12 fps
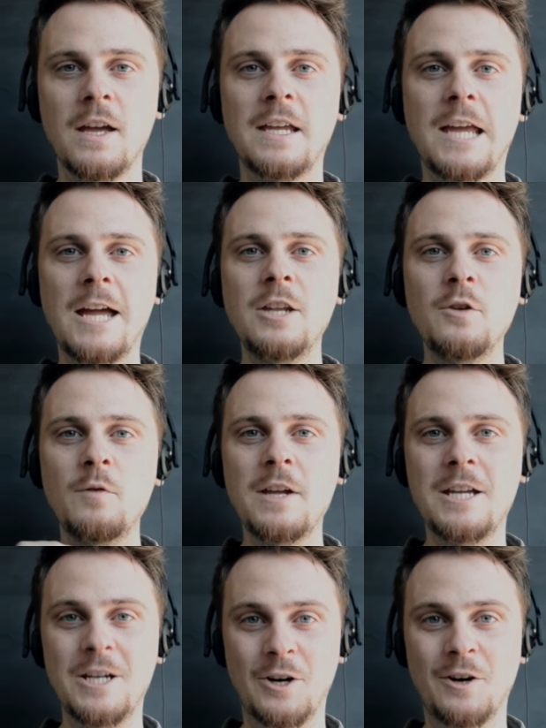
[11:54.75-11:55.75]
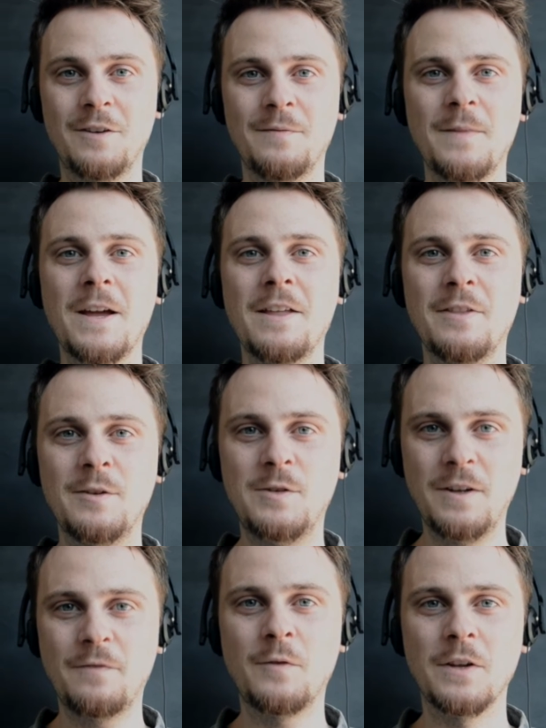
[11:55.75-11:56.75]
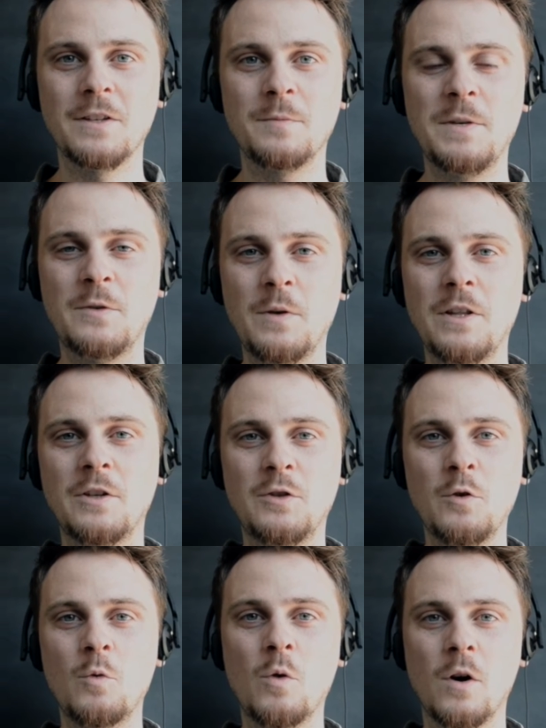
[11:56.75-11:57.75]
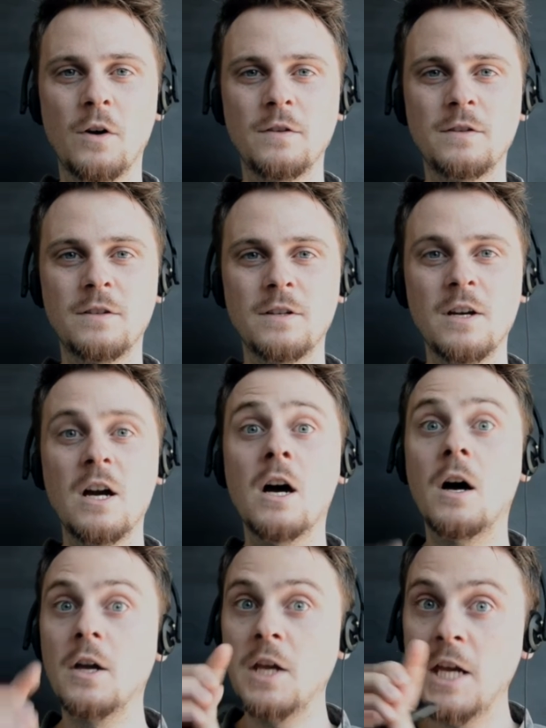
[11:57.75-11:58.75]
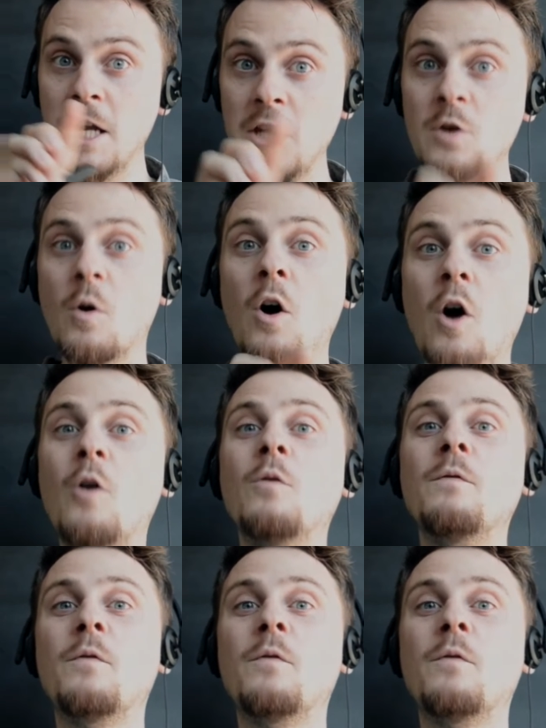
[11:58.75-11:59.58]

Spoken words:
Can you hear the difference between the 2 words? In your own